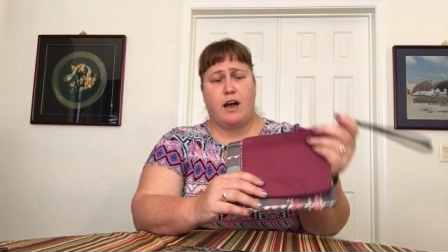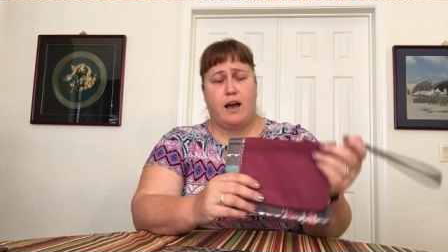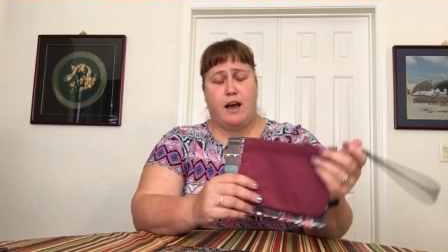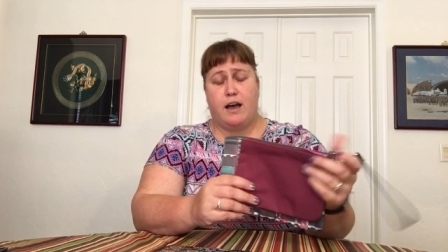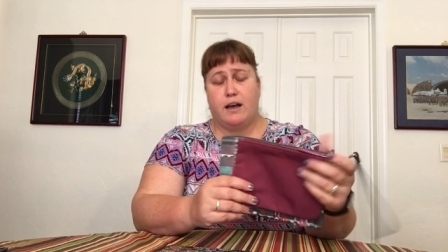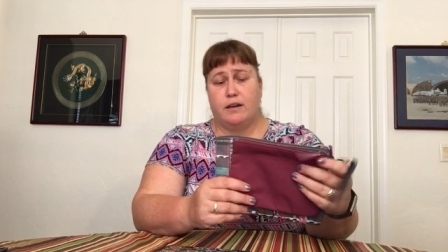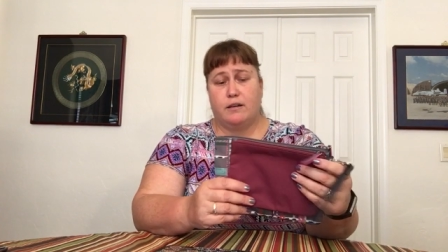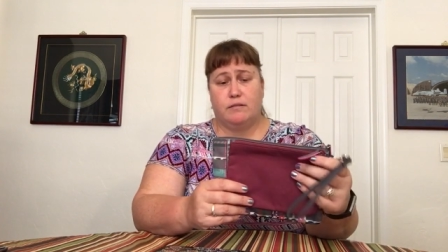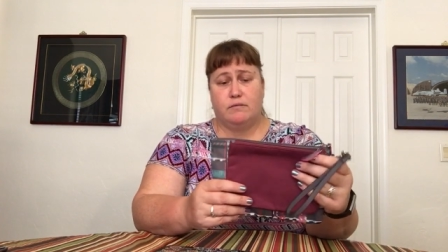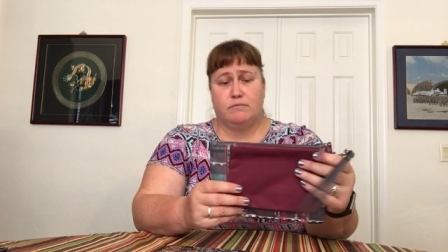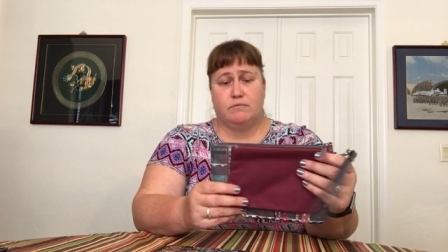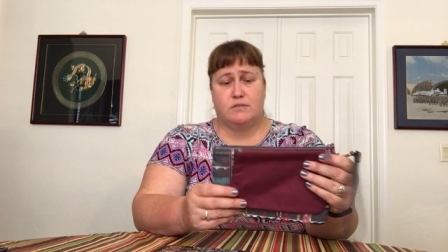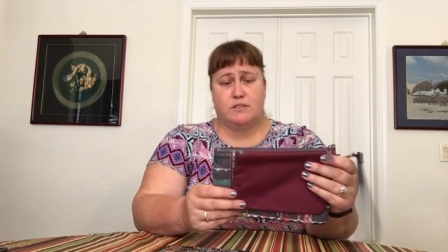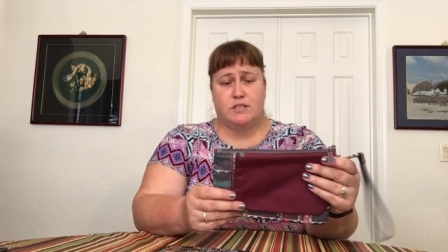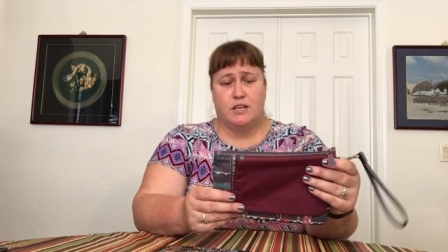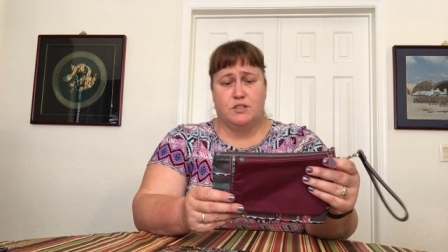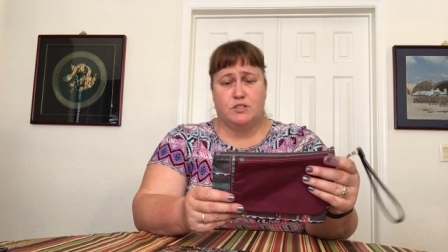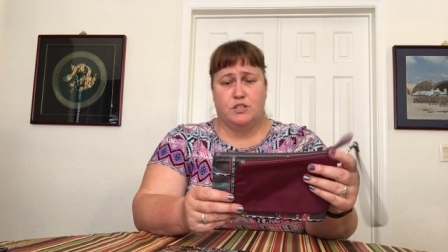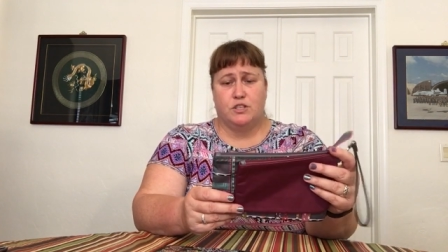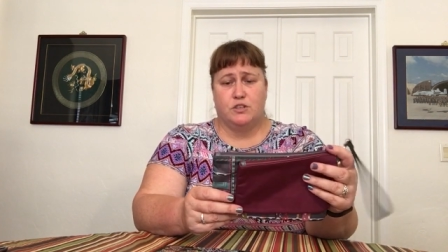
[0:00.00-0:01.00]
I
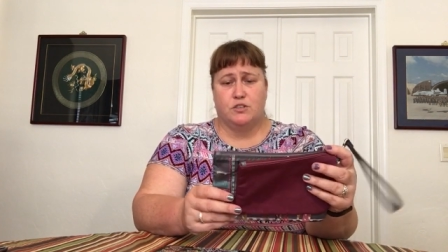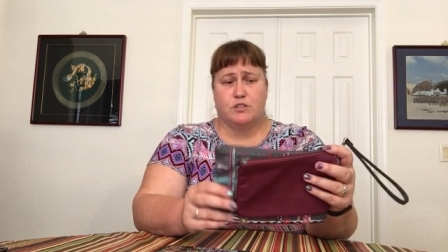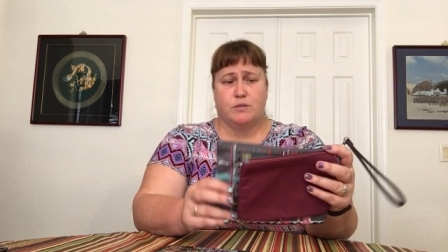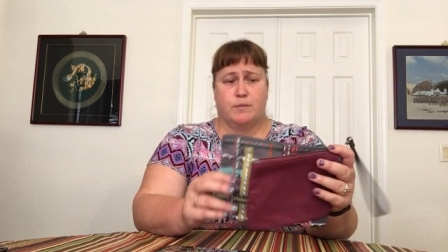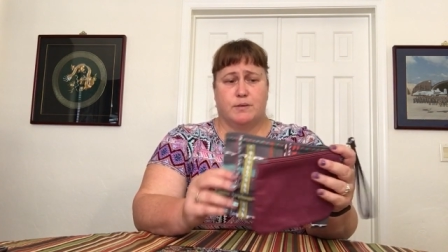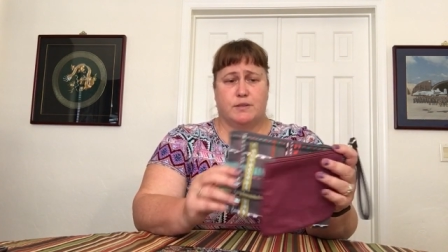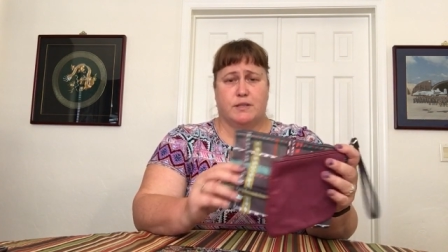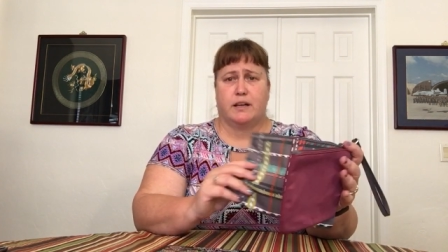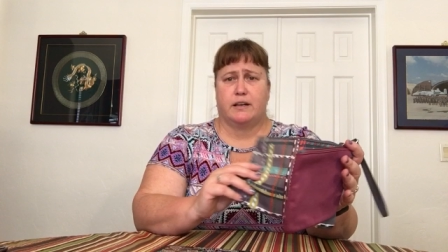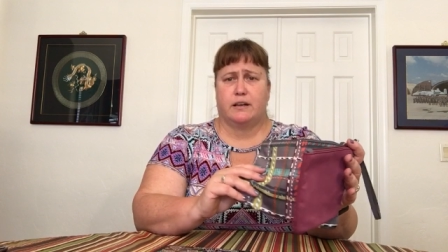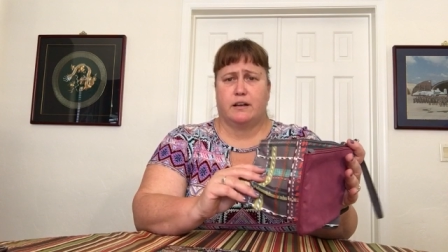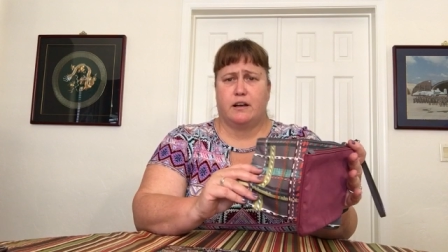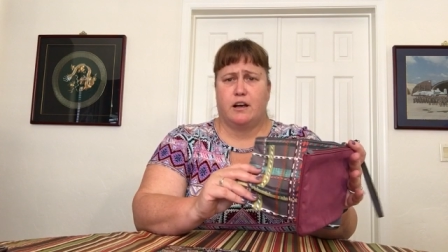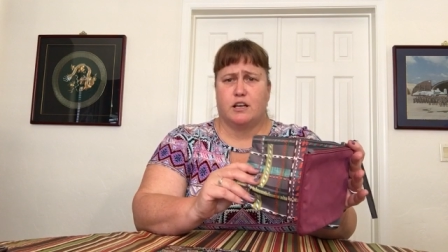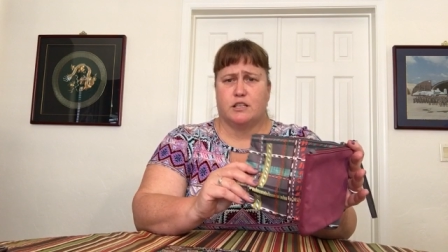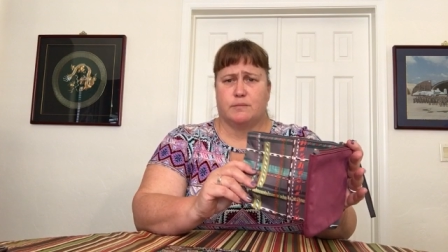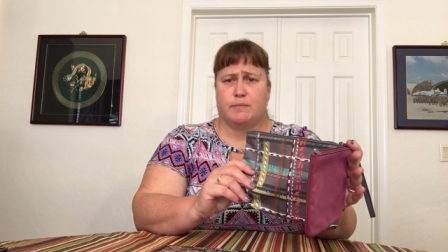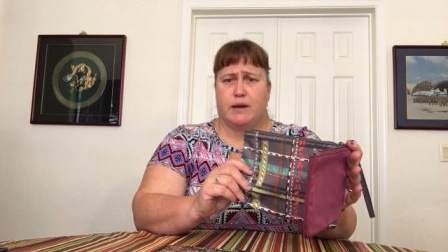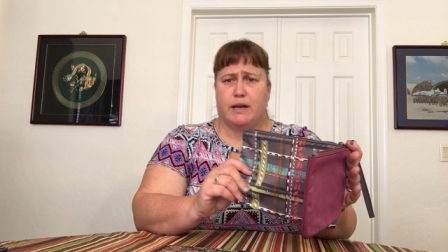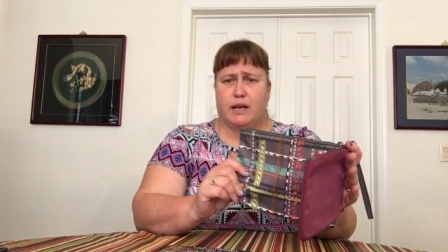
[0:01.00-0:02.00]
tend to use them as like a
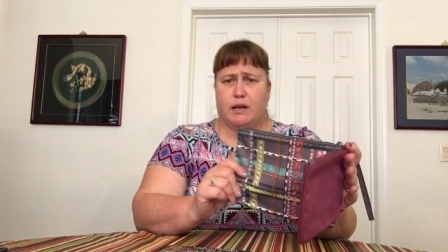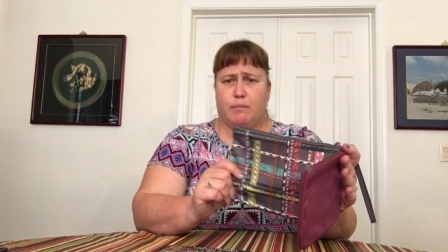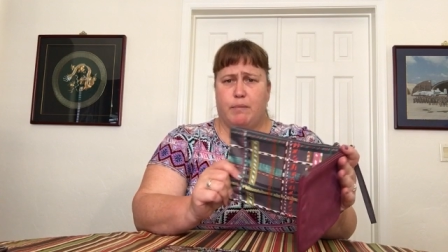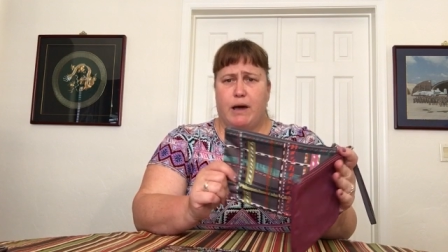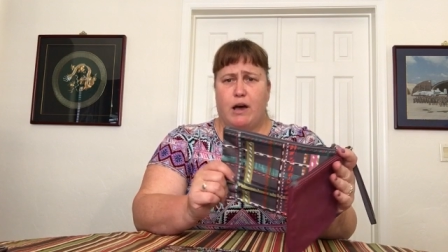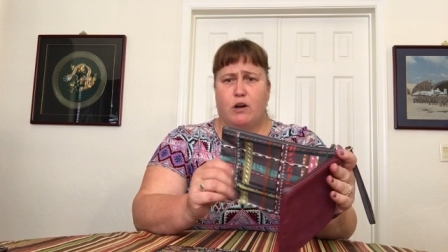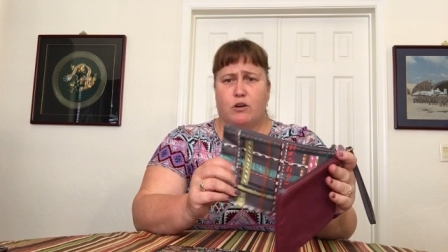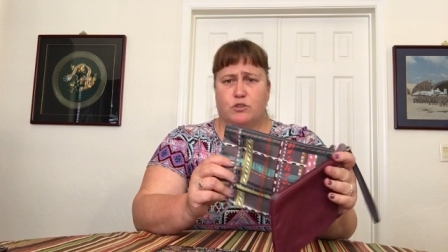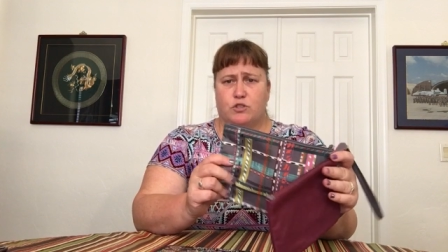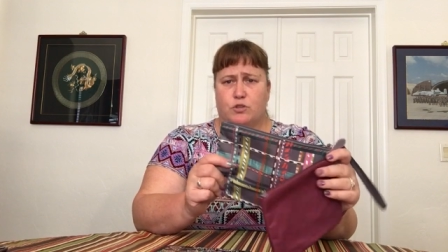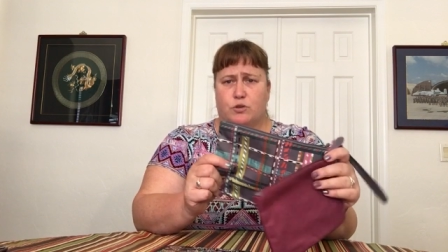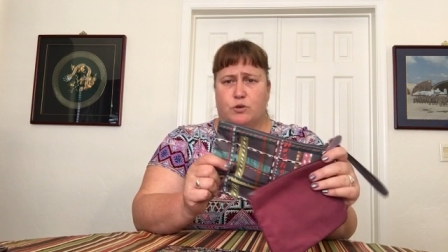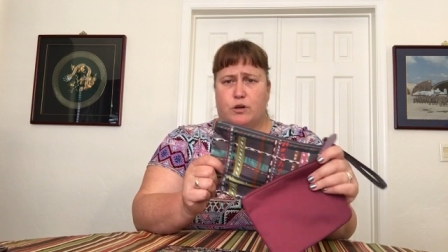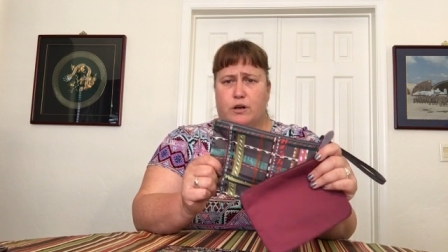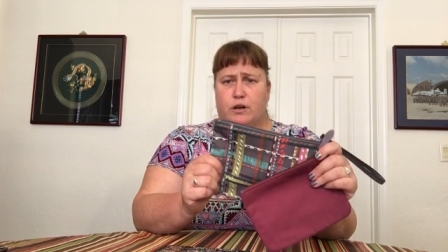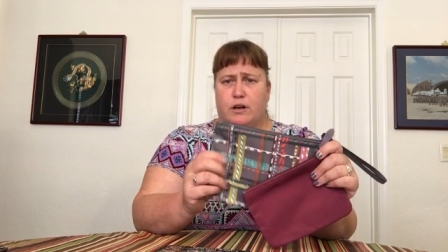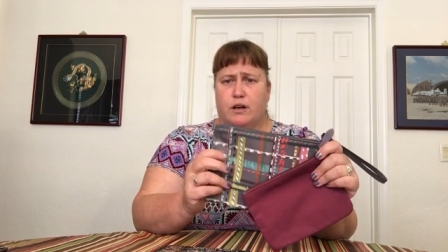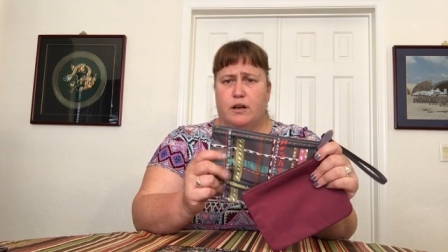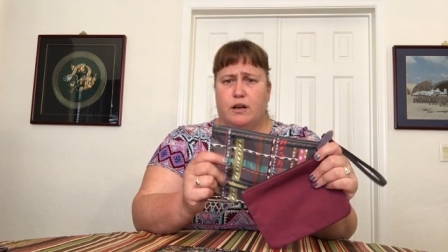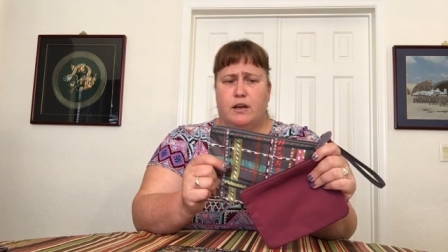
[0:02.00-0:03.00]
cosmetic pouch
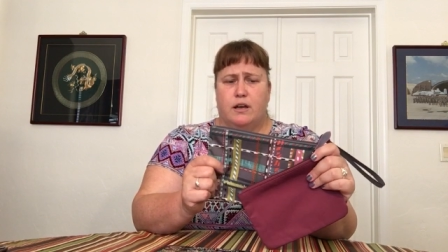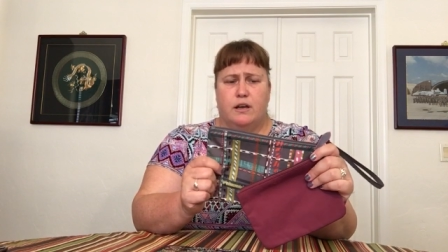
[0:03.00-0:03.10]
or